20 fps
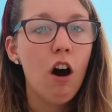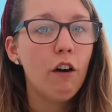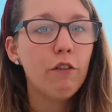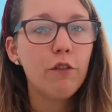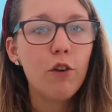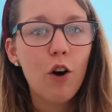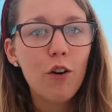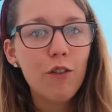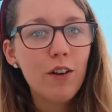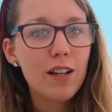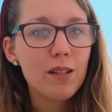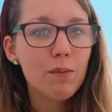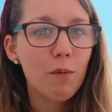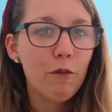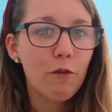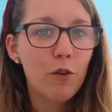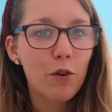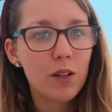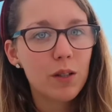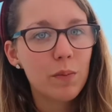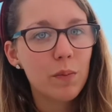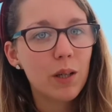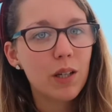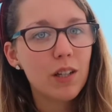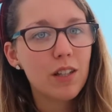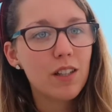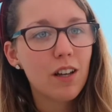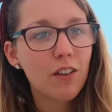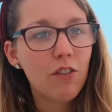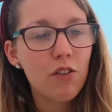i've got to raise my voice
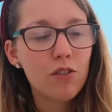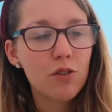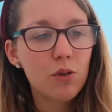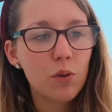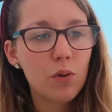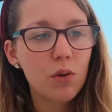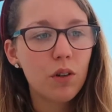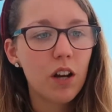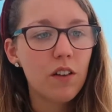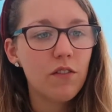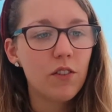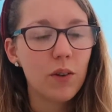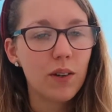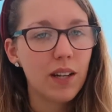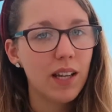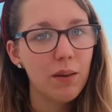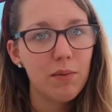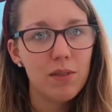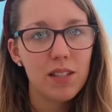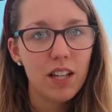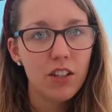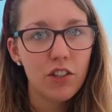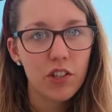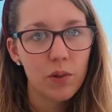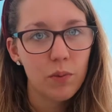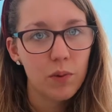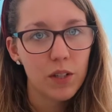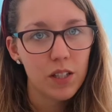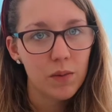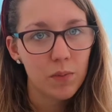because i've got to talk over you and he was
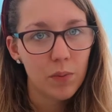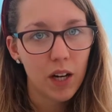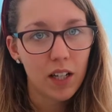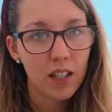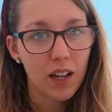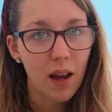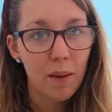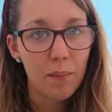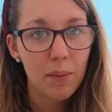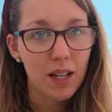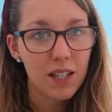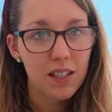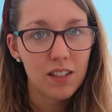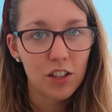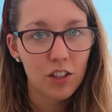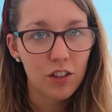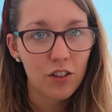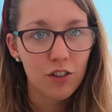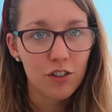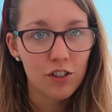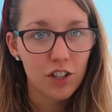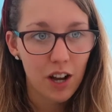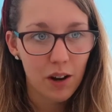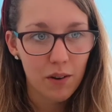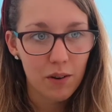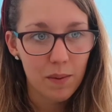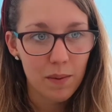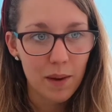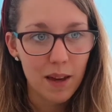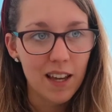literally whispering like please can you not
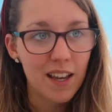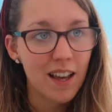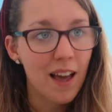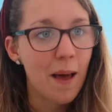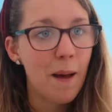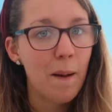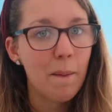shout at me